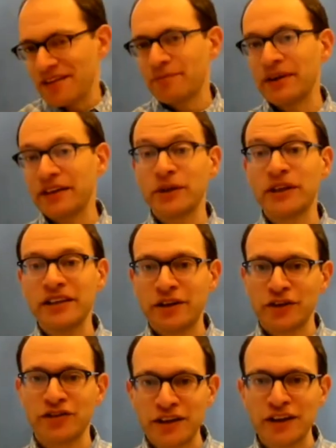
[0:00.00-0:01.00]
But
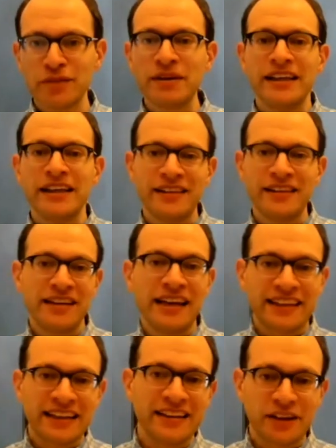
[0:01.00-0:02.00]
it'll still be this at
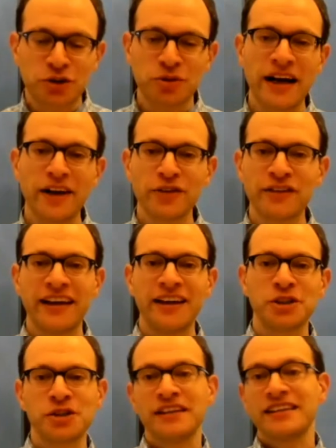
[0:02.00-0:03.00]
the clinical trial
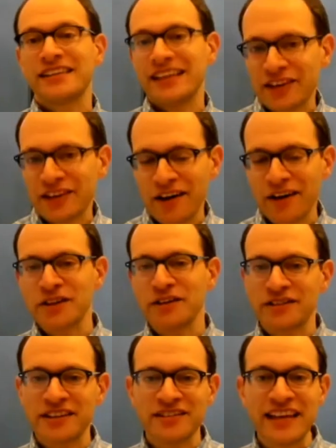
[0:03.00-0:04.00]
stage. It's
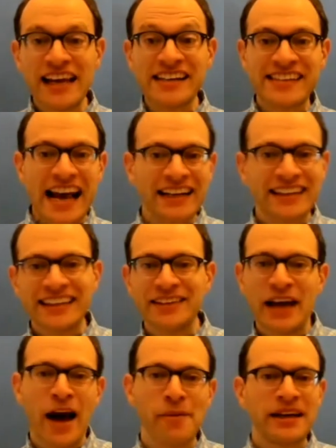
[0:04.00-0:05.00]
hard to say exactly
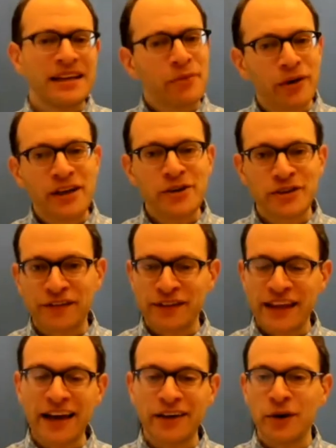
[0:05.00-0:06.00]
how many more years after
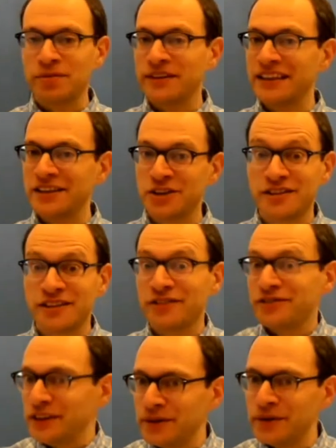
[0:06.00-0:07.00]
that. Hopefully, just a
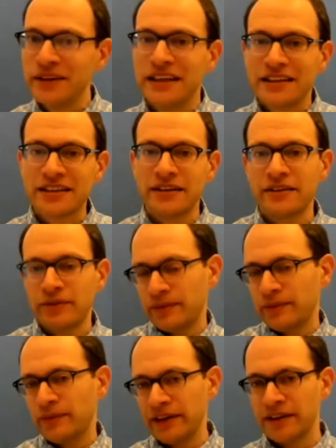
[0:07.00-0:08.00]
few to
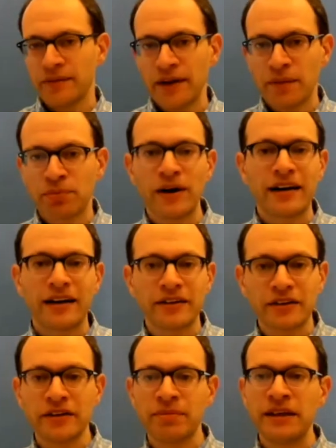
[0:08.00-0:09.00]
a
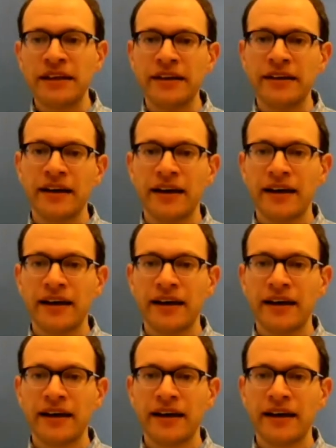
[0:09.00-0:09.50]
product could be